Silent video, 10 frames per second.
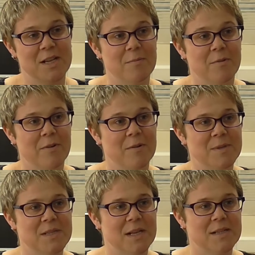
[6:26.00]
team of
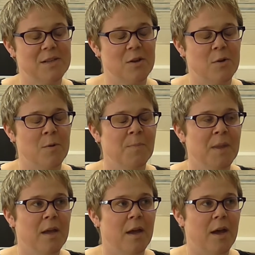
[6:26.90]
pharmacists who
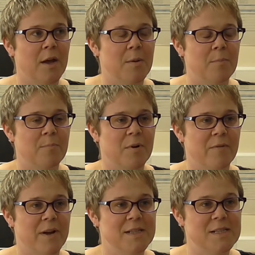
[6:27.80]

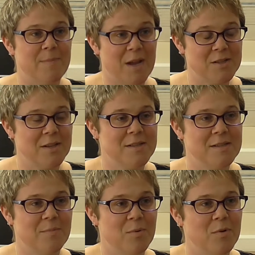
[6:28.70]
provide
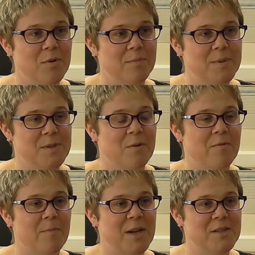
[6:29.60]
specialist support. So
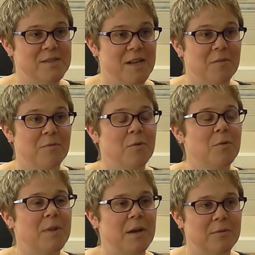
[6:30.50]
if a patient's had a
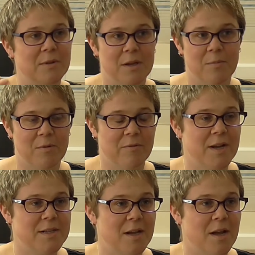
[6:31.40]
fall, they'll
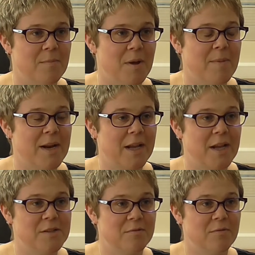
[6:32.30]
provide a
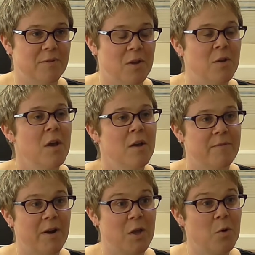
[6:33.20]
medication review
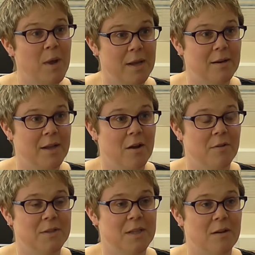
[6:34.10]
very quickly
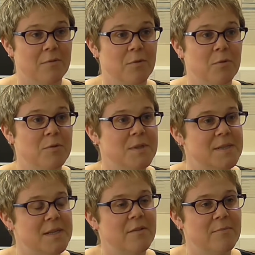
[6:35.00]
after that fall to
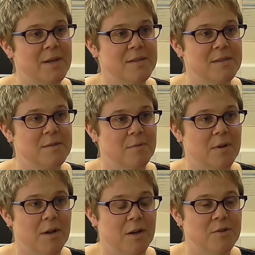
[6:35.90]
see if medicines were
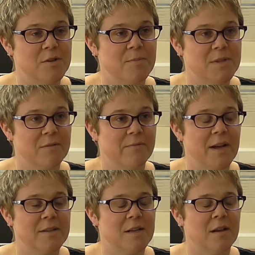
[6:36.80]
a contributing
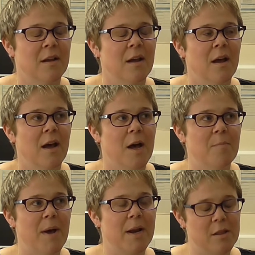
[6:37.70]
factor.
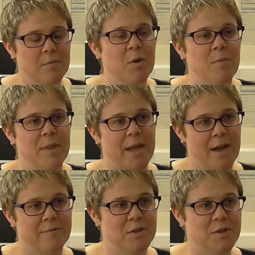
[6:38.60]
And at the moment they
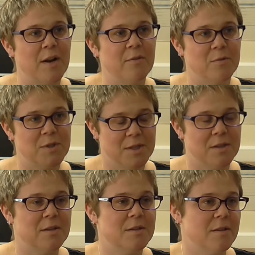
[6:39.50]
have to travel to
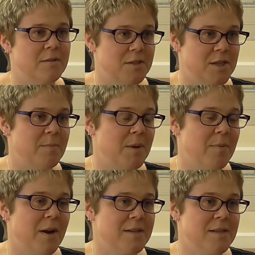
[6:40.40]
the GP
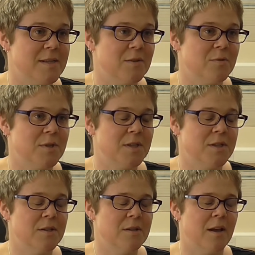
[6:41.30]
practice in order to
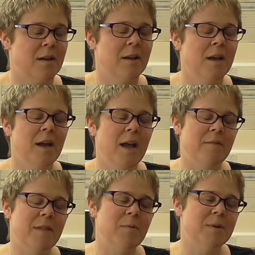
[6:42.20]
do that.
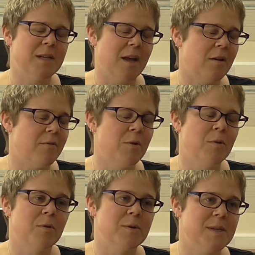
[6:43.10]
If they were to get a
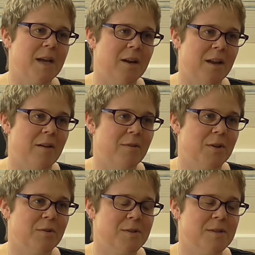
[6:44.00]
phone call and say, can you have a
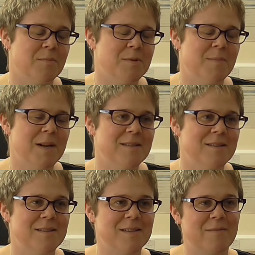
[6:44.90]
look through someone's
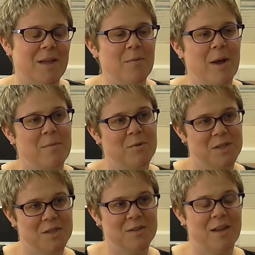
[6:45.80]
medicines, if they were able
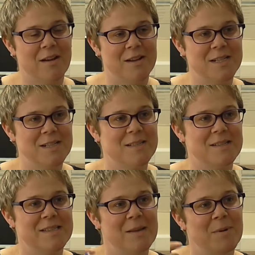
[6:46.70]
to do that at a
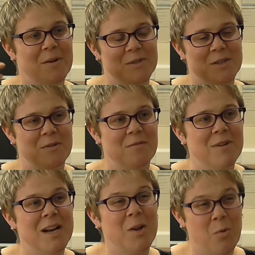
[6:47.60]
distance, they'd be able to do it
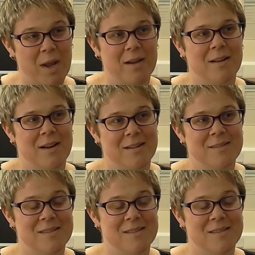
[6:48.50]
really quickly and